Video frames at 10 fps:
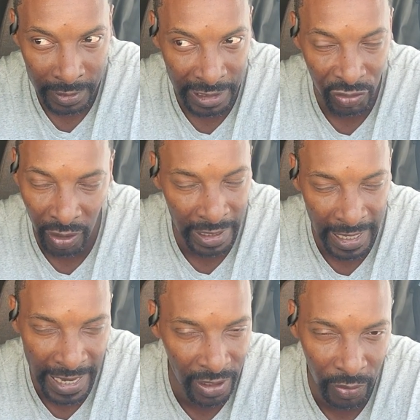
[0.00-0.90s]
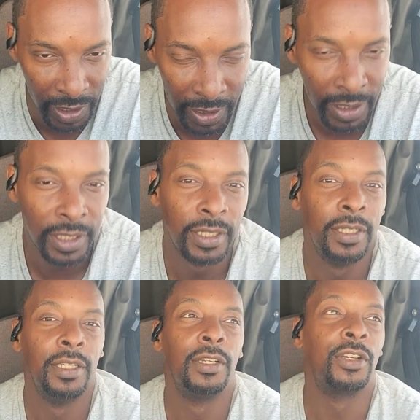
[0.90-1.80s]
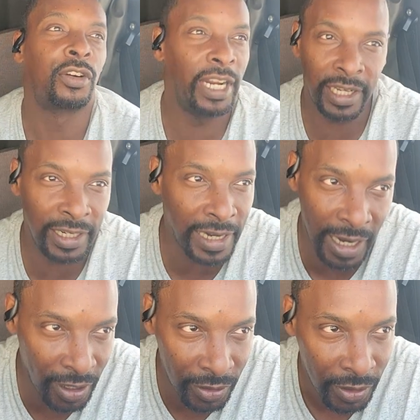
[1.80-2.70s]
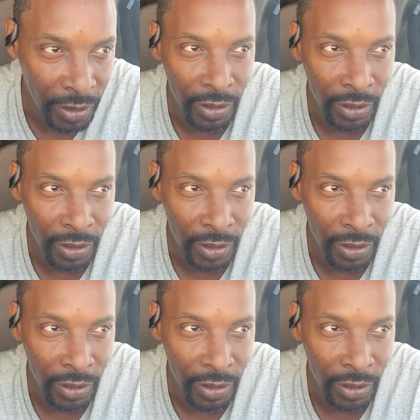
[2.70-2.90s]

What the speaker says: that trailer that I had on it, crank it down,